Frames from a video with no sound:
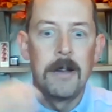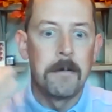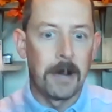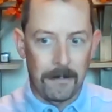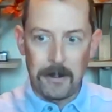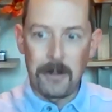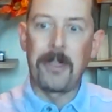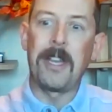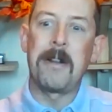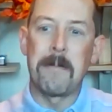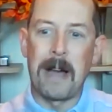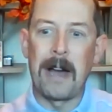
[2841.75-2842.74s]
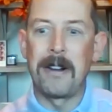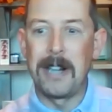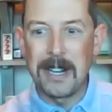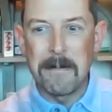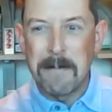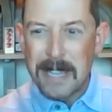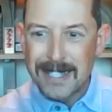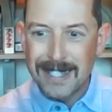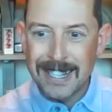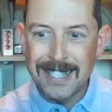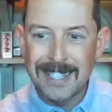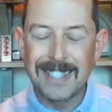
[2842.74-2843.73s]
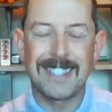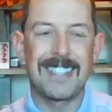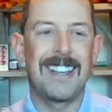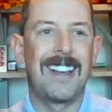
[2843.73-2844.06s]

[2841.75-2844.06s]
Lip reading: But if you think about it in a business